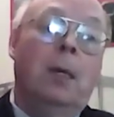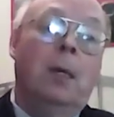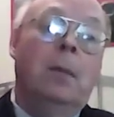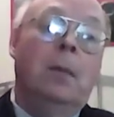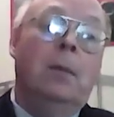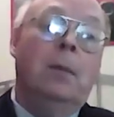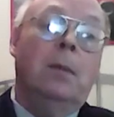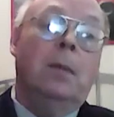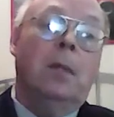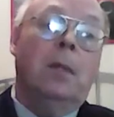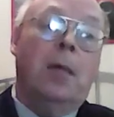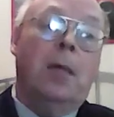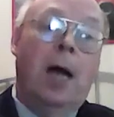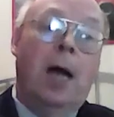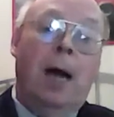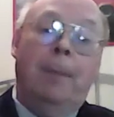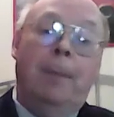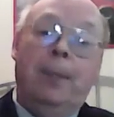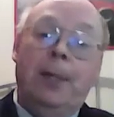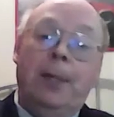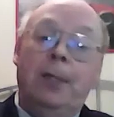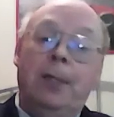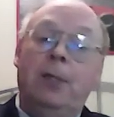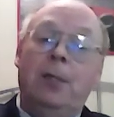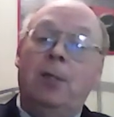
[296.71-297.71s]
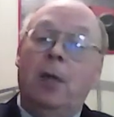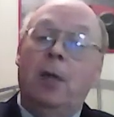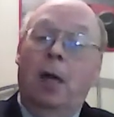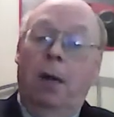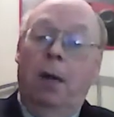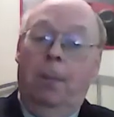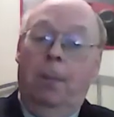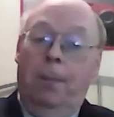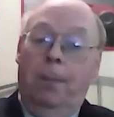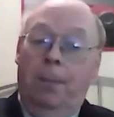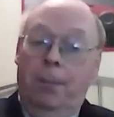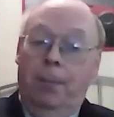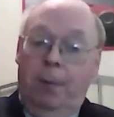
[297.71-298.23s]
copies
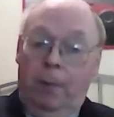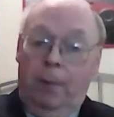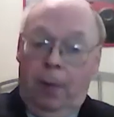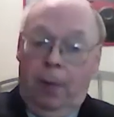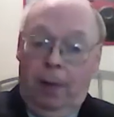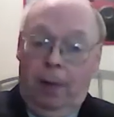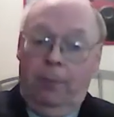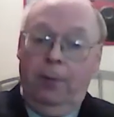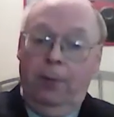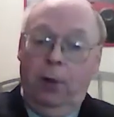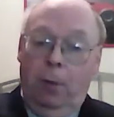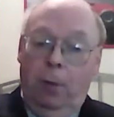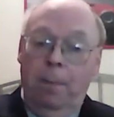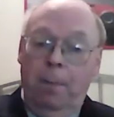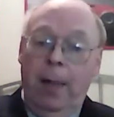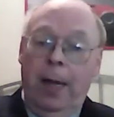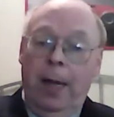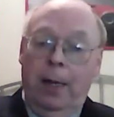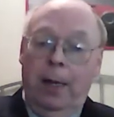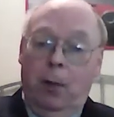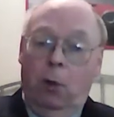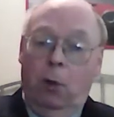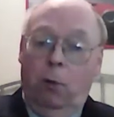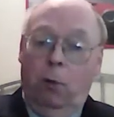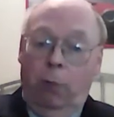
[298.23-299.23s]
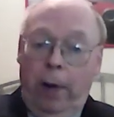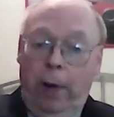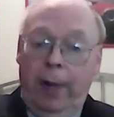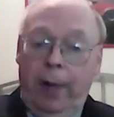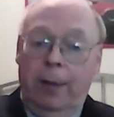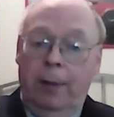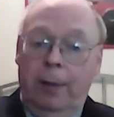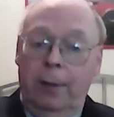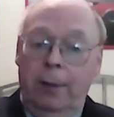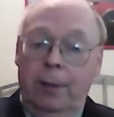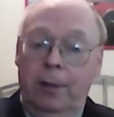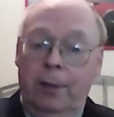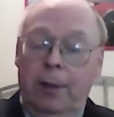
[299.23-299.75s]
of your medical
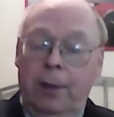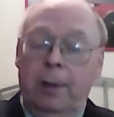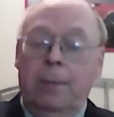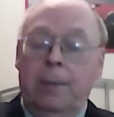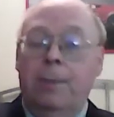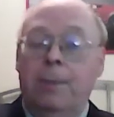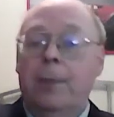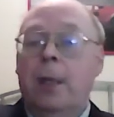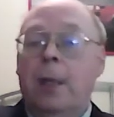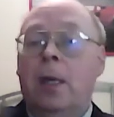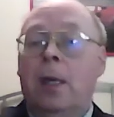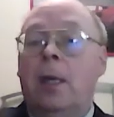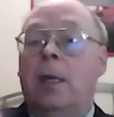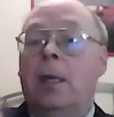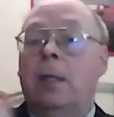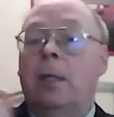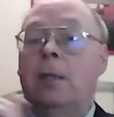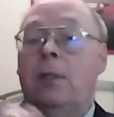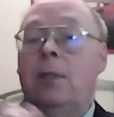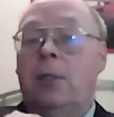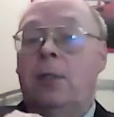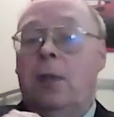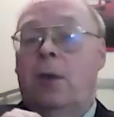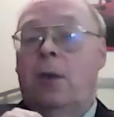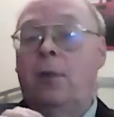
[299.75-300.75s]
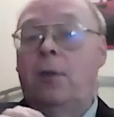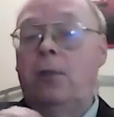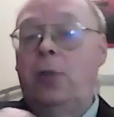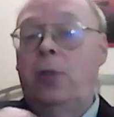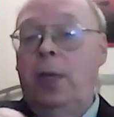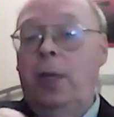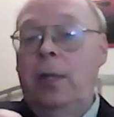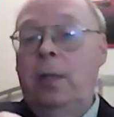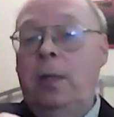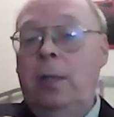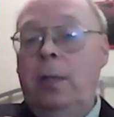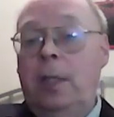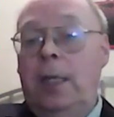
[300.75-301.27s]
records. So
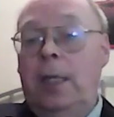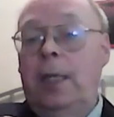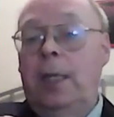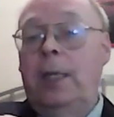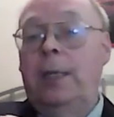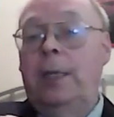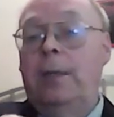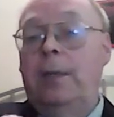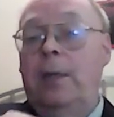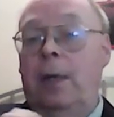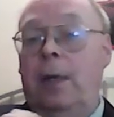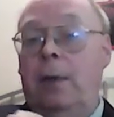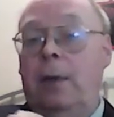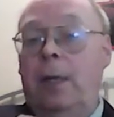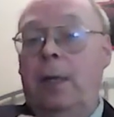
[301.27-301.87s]
generally, there